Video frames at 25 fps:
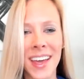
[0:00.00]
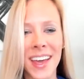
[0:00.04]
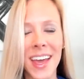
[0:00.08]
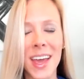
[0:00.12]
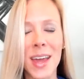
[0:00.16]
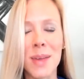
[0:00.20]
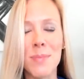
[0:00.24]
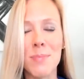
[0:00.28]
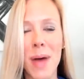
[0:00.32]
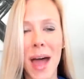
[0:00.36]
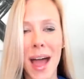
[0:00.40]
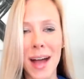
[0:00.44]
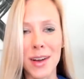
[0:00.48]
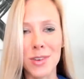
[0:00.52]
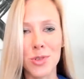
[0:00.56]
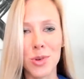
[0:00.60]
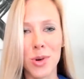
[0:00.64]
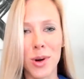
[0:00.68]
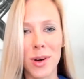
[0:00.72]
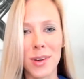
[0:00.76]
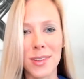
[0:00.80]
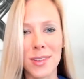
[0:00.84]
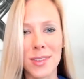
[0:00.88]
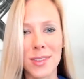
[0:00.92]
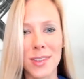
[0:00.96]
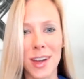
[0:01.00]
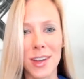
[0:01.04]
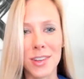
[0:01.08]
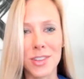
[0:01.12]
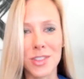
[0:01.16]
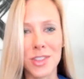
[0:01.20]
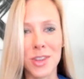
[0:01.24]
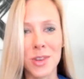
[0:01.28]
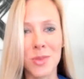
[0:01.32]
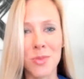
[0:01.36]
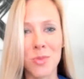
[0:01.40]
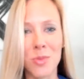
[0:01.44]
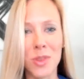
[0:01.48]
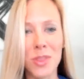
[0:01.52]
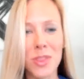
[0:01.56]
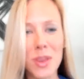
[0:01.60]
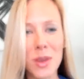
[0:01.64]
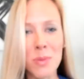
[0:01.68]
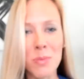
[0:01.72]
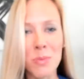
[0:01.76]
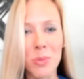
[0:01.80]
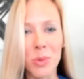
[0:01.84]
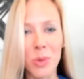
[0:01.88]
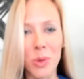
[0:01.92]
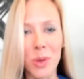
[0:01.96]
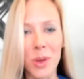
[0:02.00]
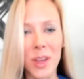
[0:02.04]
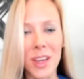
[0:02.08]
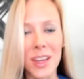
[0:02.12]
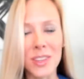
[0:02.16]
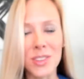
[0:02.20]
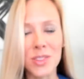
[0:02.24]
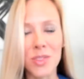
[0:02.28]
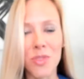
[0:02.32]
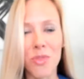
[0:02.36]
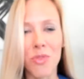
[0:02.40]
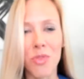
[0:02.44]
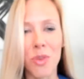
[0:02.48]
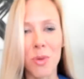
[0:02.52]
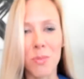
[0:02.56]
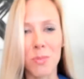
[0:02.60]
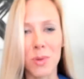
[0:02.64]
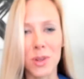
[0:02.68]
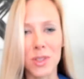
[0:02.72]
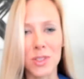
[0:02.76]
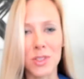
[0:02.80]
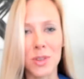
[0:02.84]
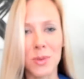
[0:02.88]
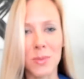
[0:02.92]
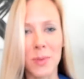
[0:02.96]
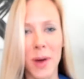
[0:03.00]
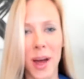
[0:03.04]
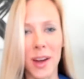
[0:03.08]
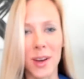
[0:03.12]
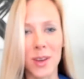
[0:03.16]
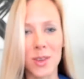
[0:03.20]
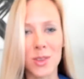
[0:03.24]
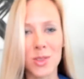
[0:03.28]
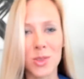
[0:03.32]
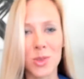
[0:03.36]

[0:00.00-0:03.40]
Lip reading: And back to our discussion with the employees from Bristol Myers